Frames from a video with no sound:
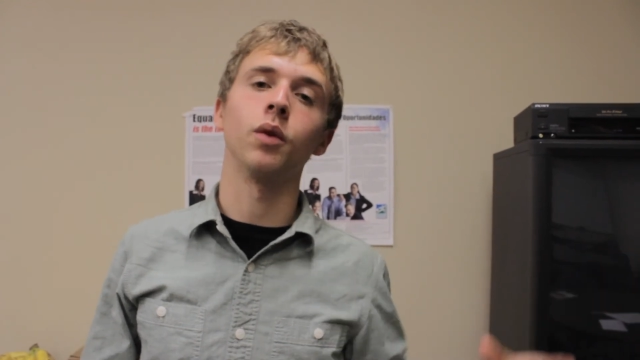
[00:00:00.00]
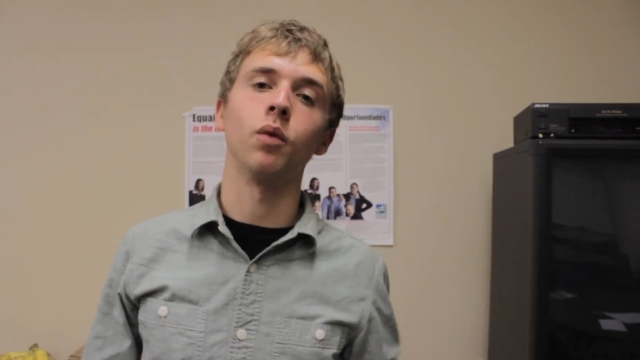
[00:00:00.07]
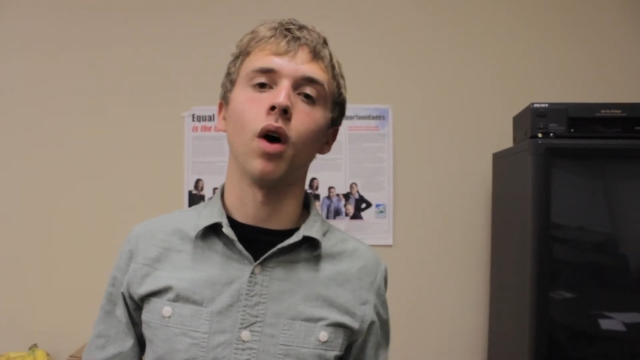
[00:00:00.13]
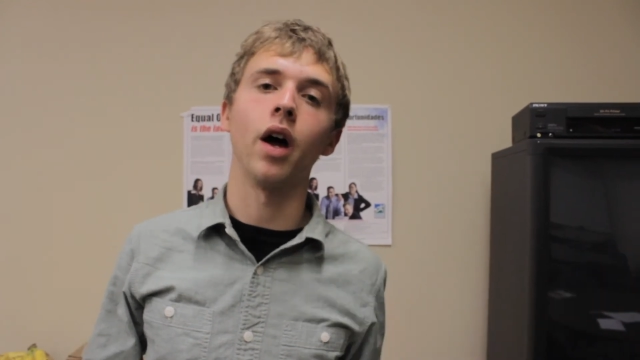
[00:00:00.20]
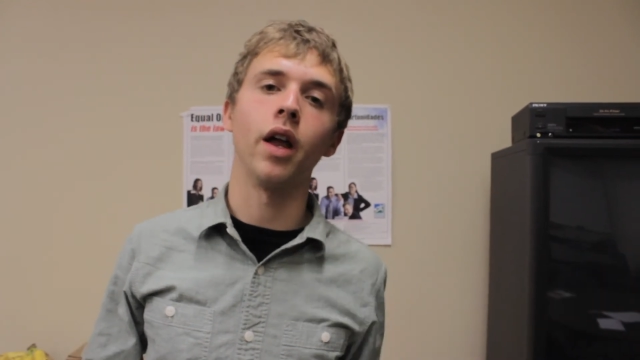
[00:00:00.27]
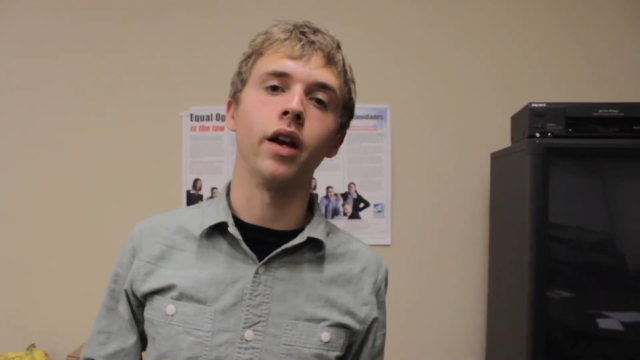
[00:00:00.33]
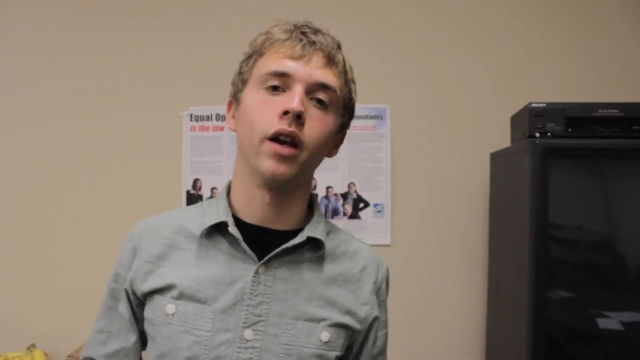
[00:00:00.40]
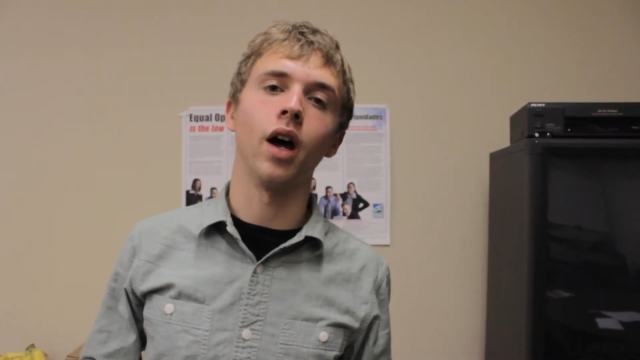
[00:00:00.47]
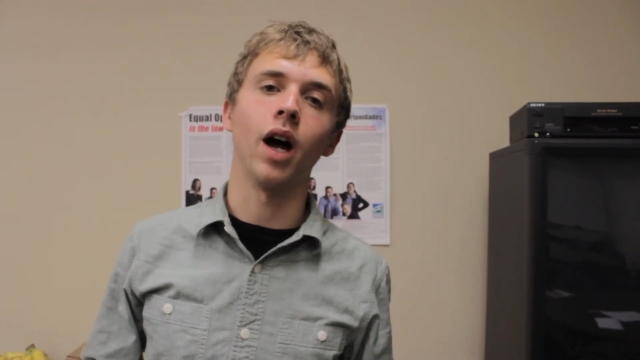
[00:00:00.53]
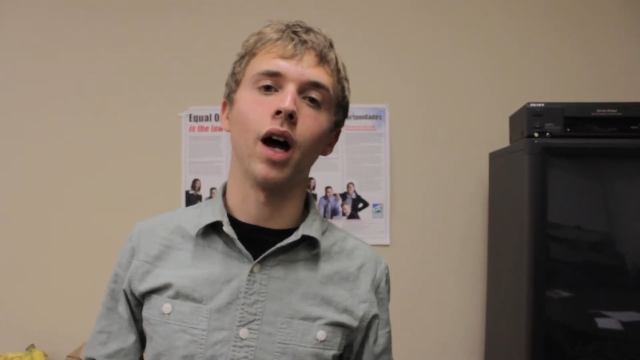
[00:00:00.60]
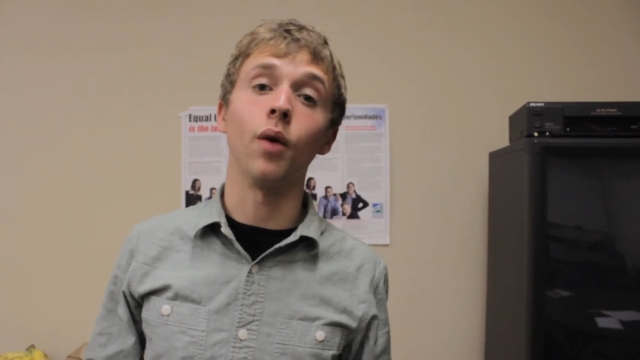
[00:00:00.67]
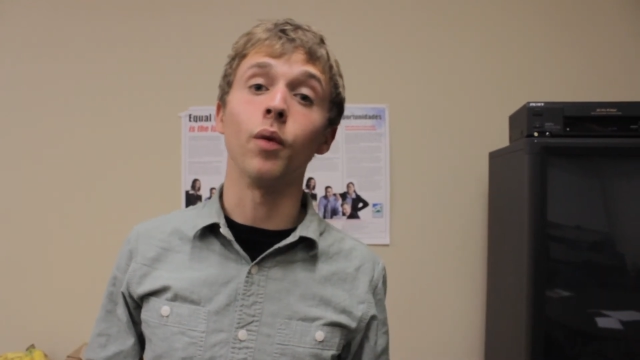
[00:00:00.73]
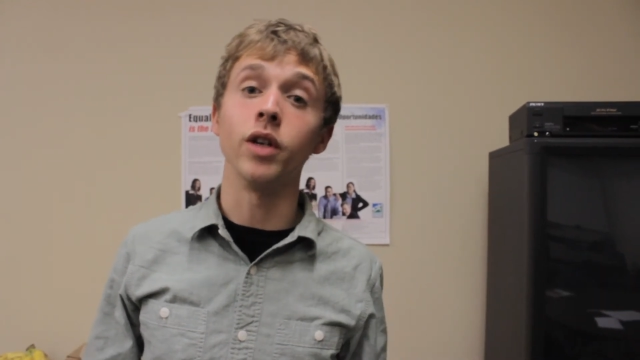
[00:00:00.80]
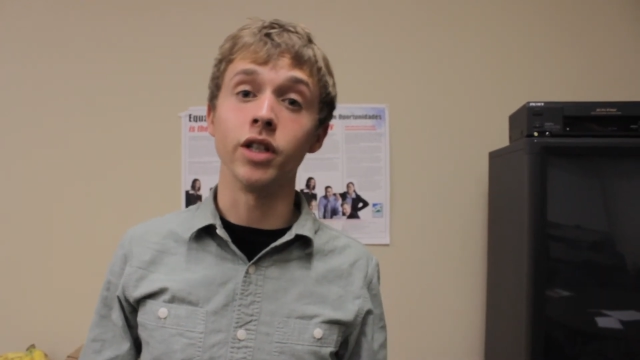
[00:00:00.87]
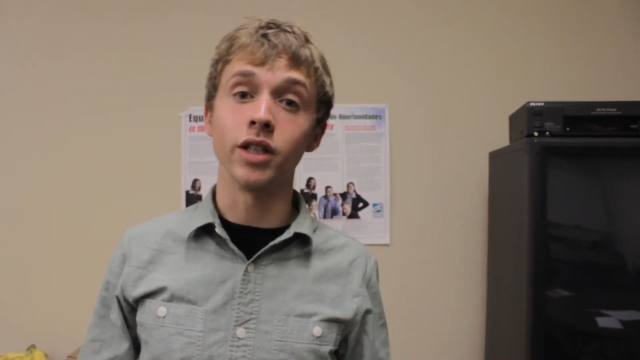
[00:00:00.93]

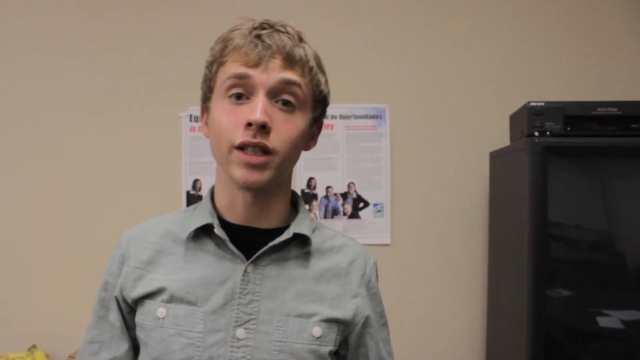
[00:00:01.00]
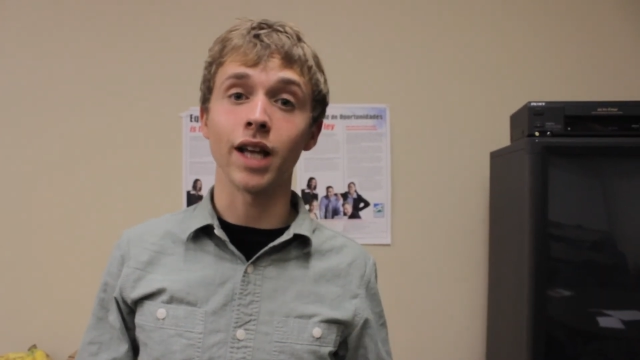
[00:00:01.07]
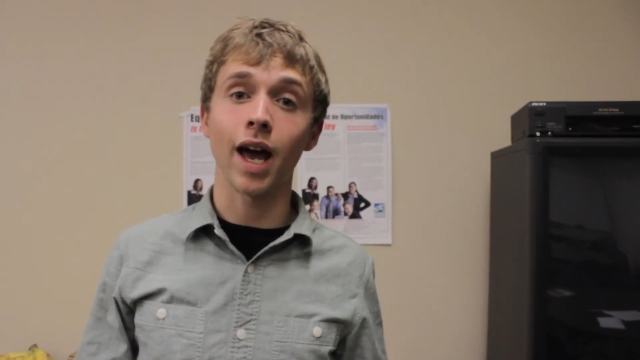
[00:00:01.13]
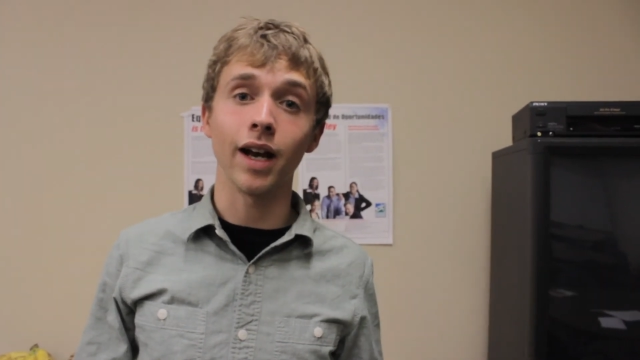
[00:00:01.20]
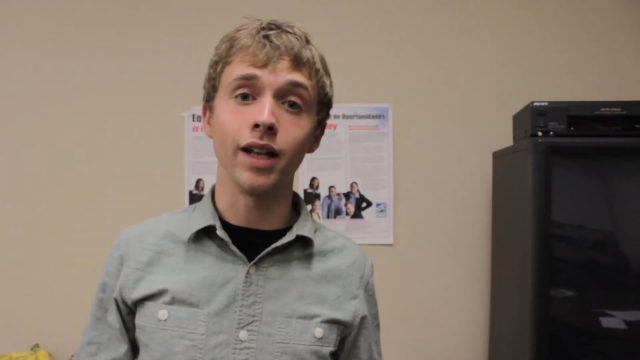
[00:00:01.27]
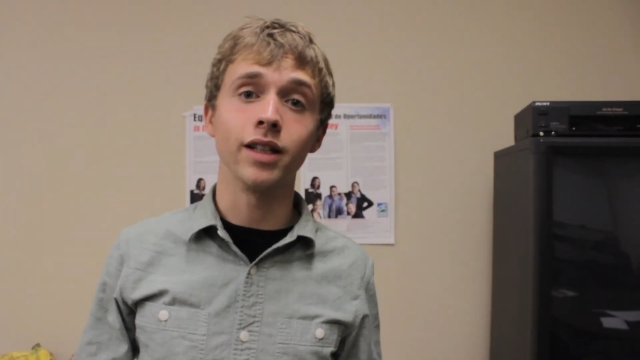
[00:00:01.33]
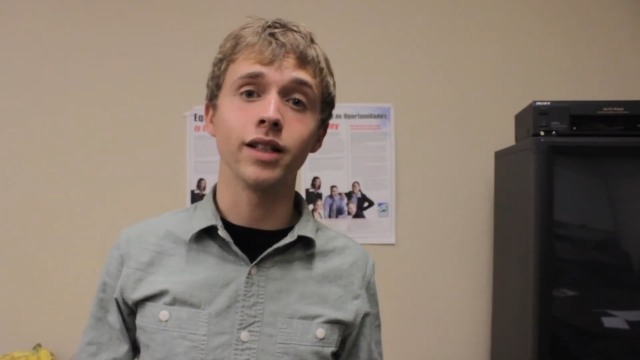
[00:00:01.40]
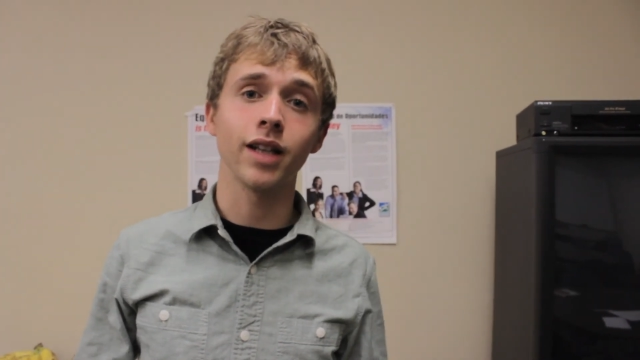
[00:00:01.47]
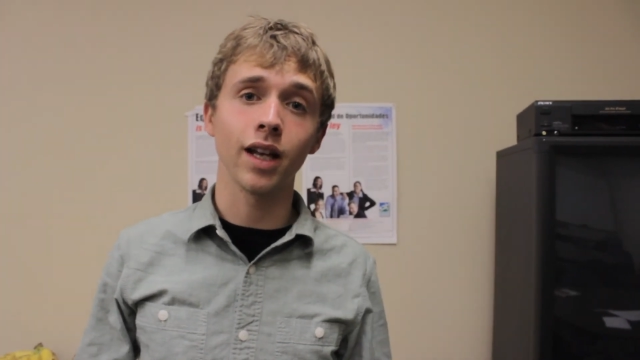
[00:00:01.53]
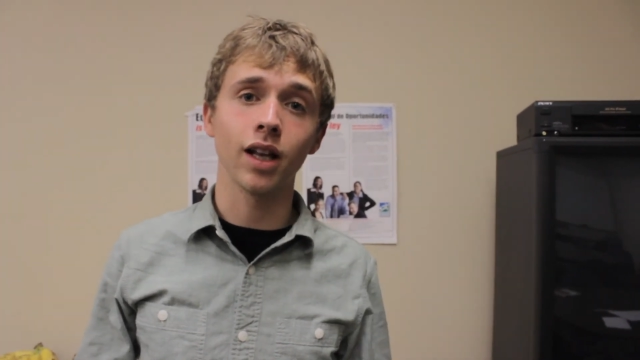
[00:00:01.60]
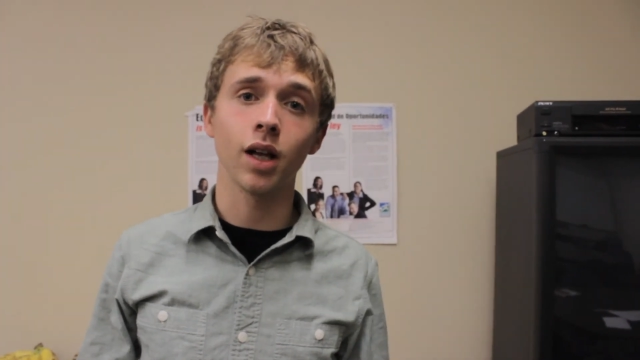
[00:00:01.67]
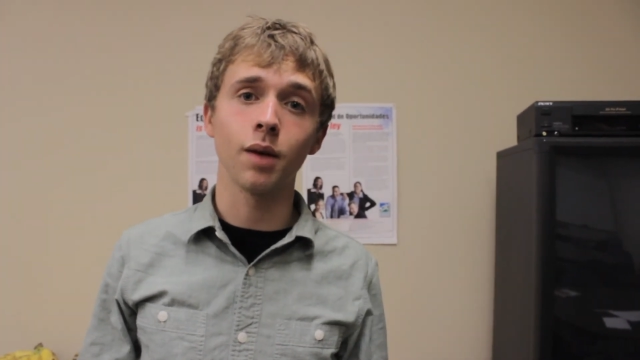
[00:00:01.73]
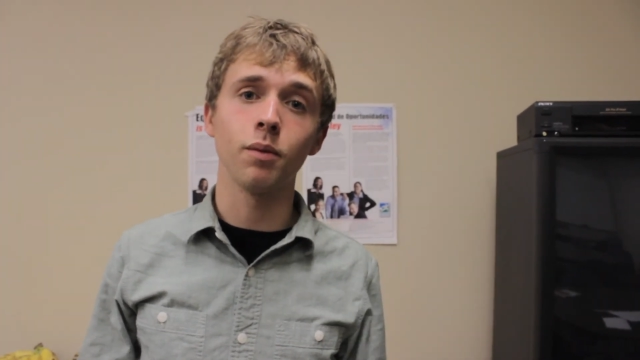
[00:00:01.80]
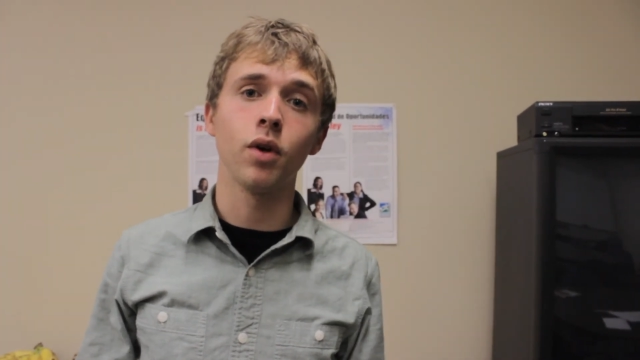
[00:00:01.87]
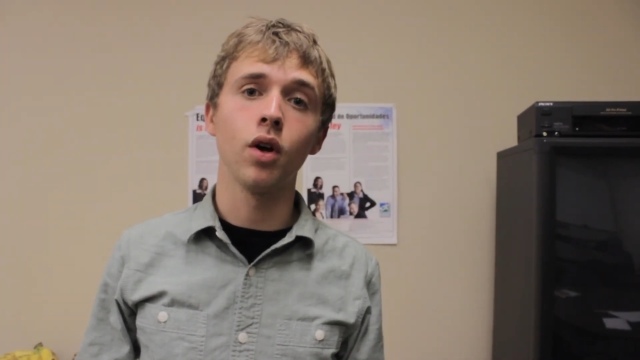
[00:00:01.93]
one we just had in
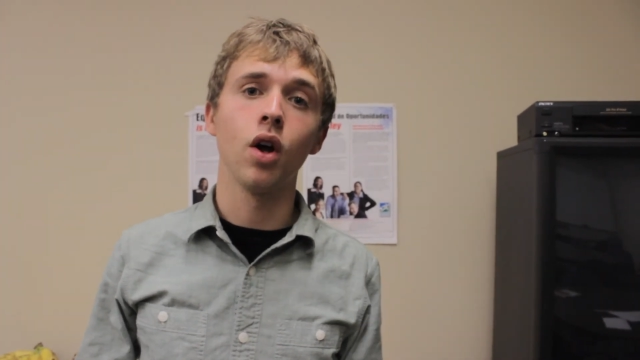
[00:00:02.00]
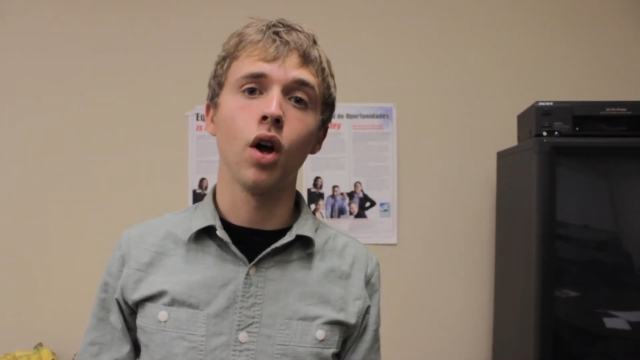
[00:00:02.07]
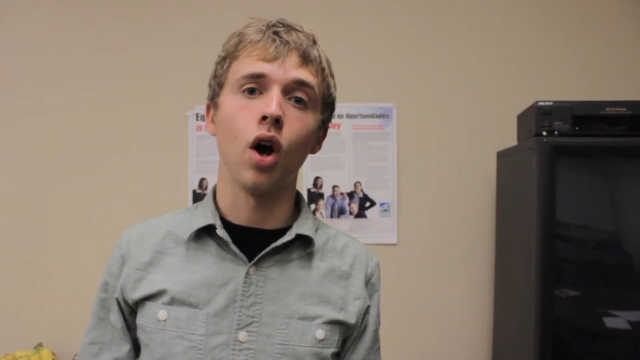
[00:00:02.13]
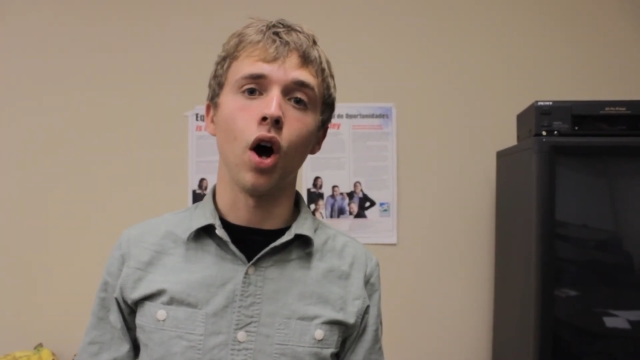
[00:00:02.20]
Salem,